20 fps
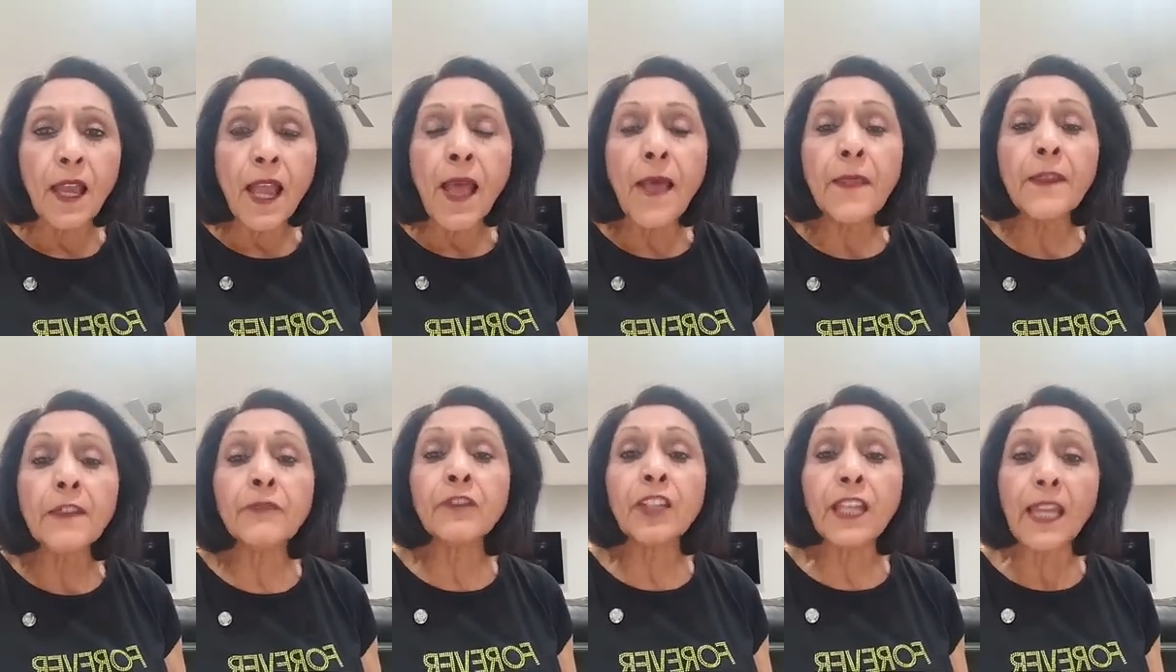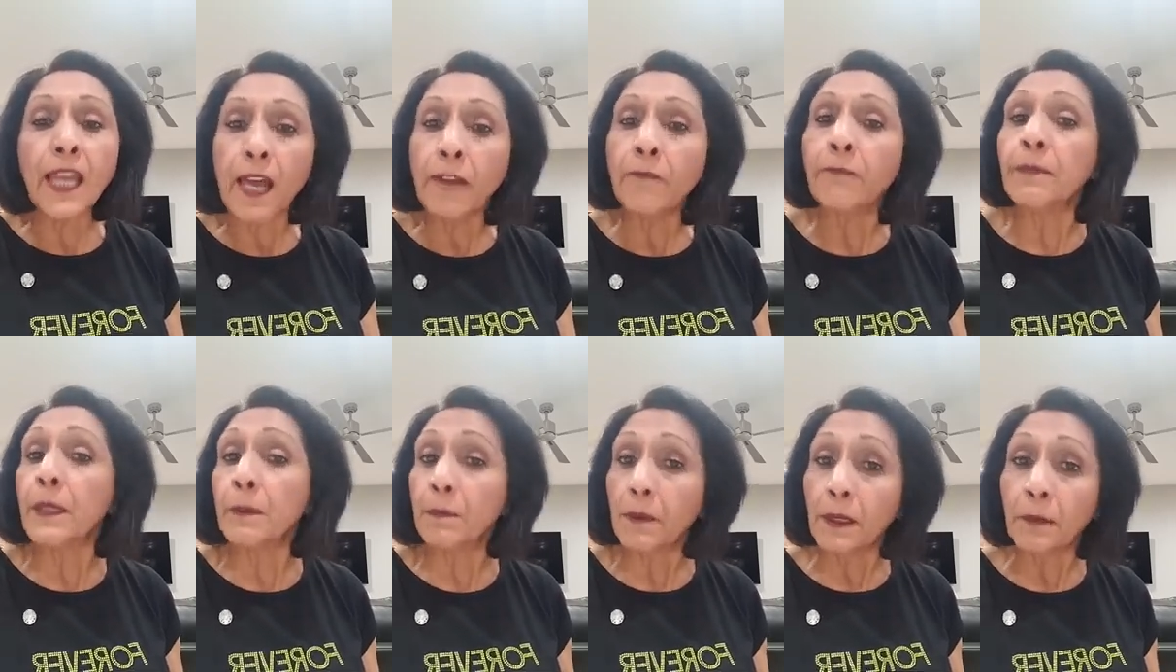and if they have
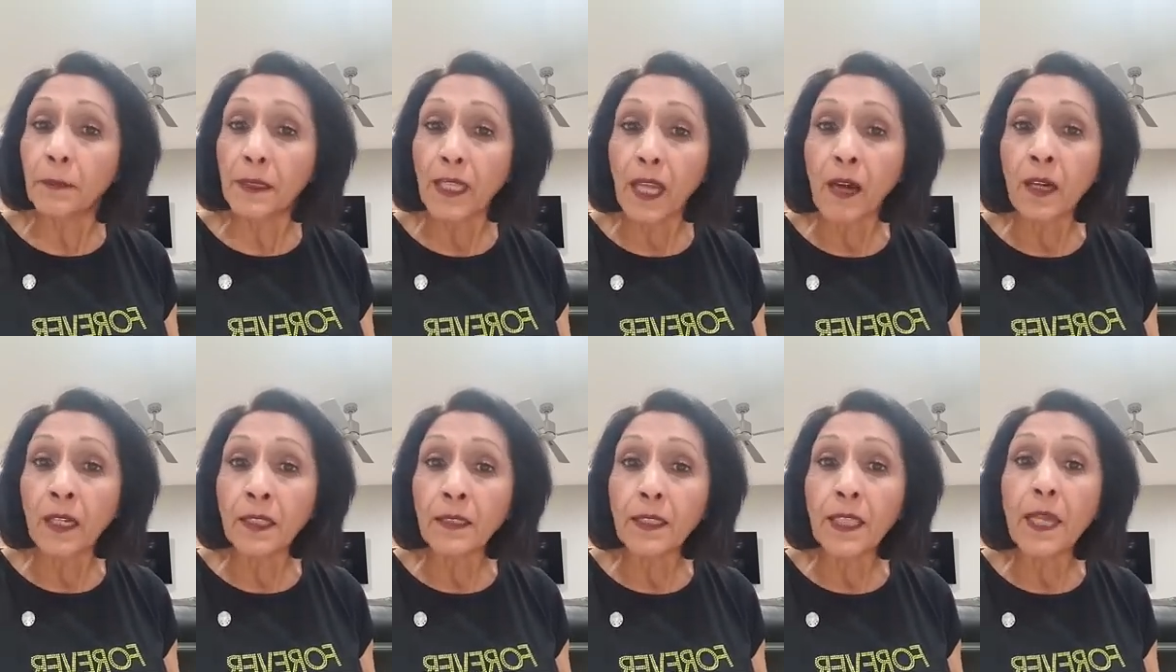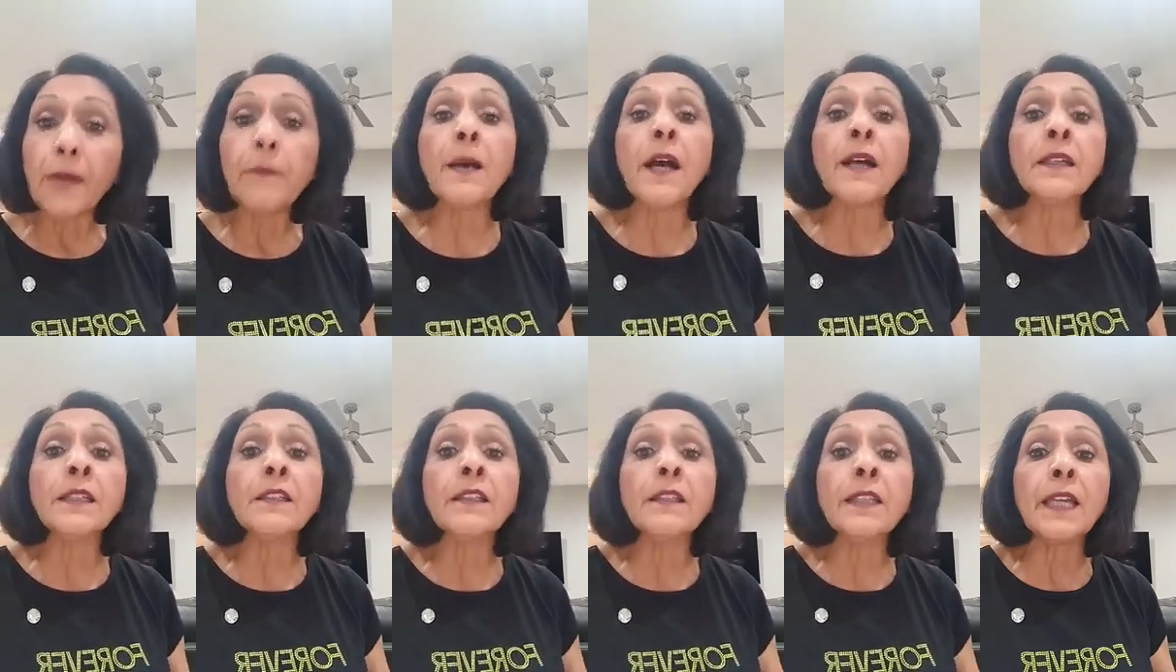people behind them,
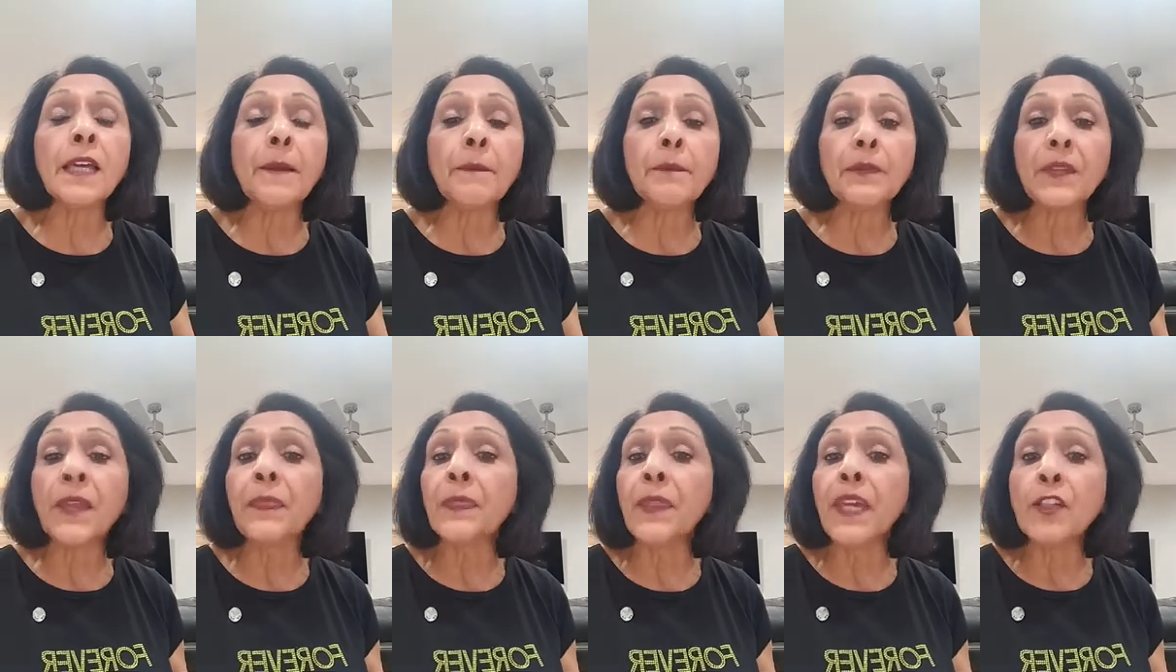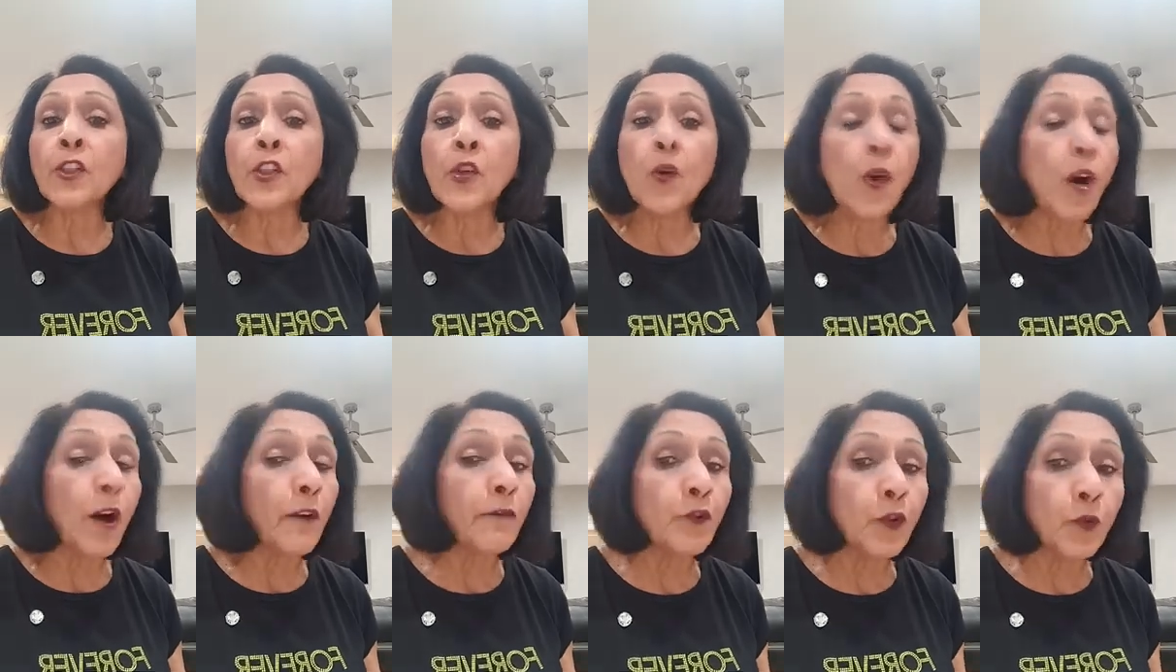under them, that they
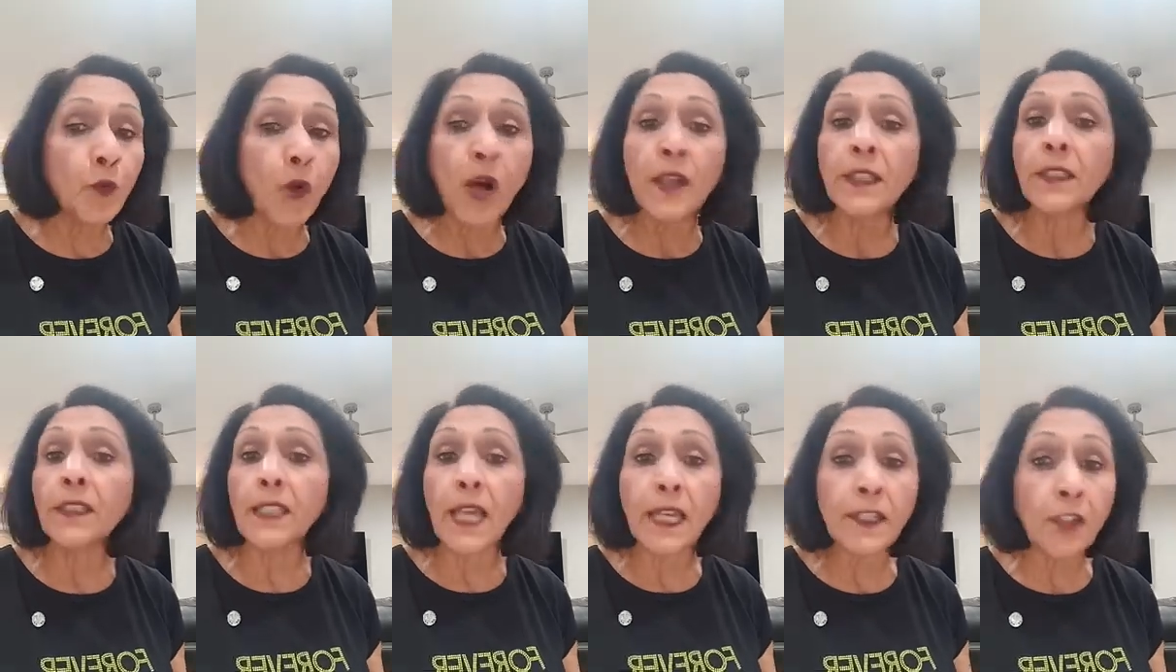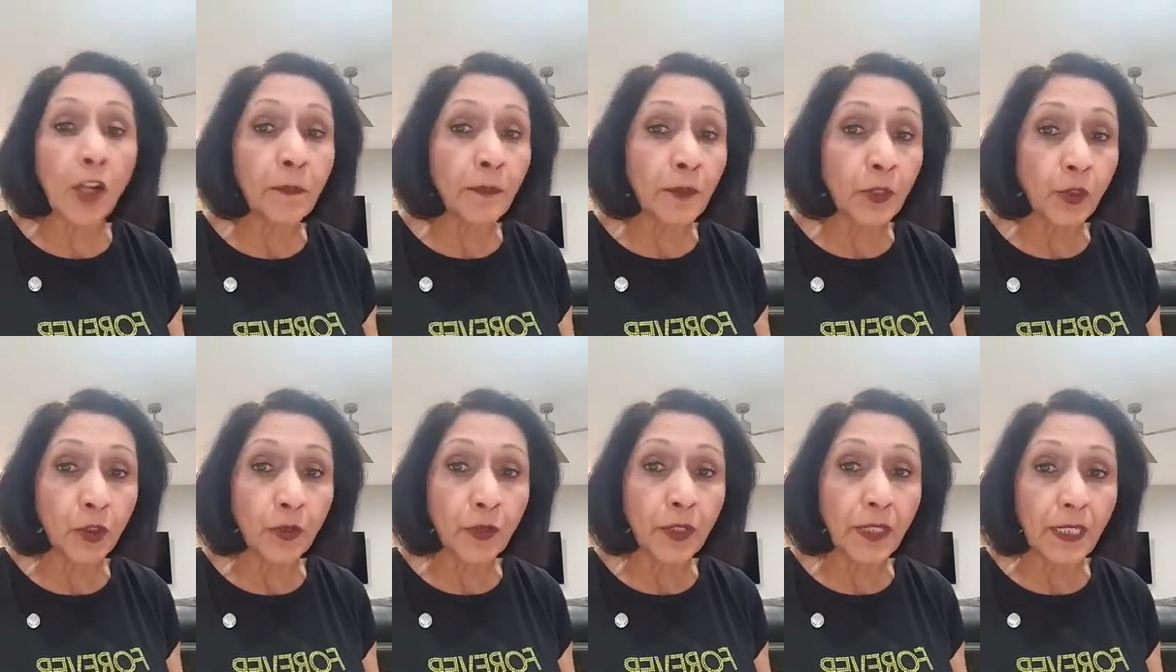know of who want that
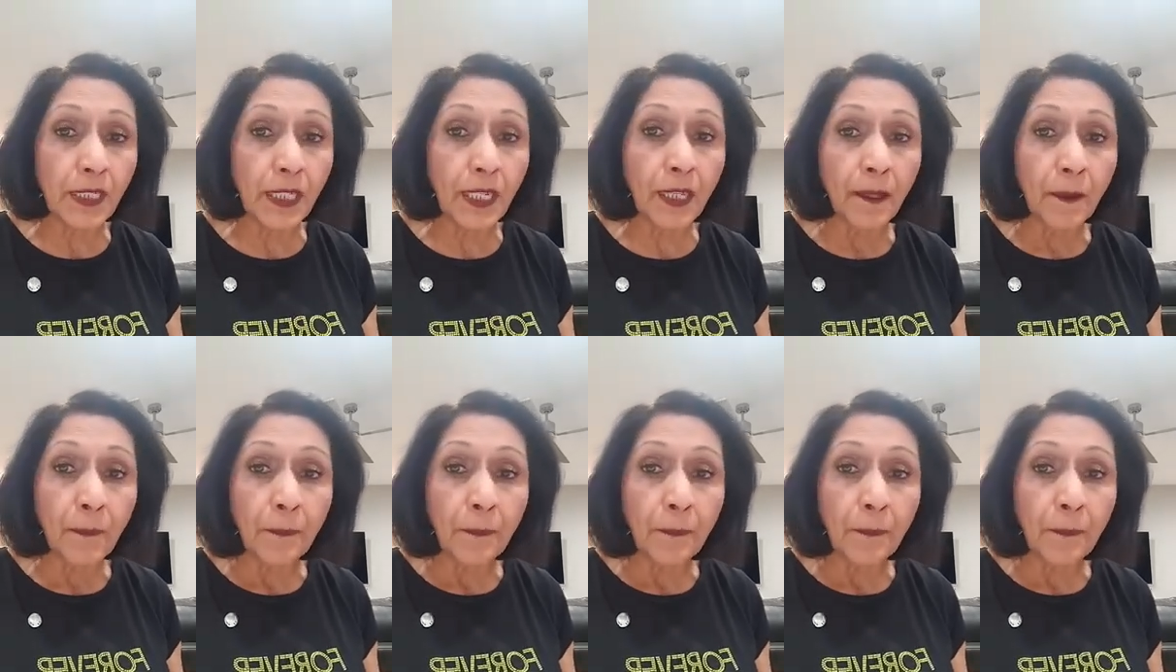opportunity,